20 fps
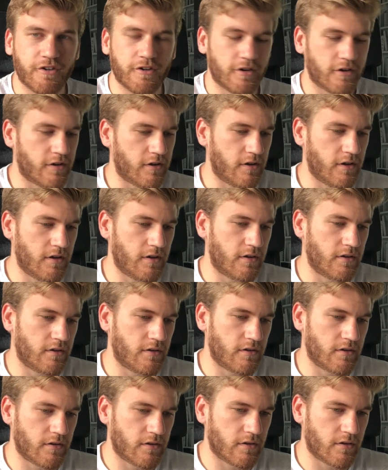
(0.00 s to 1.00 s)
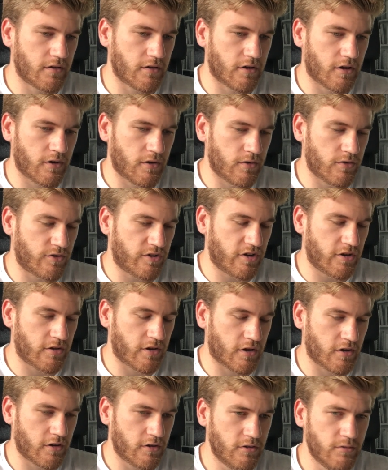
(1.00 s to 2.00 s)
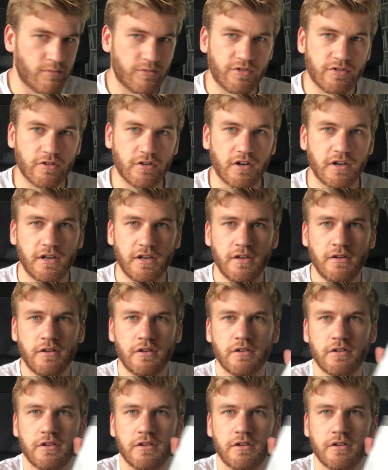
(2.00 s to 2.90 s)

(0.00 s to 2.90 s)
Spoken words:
I go to the home screen,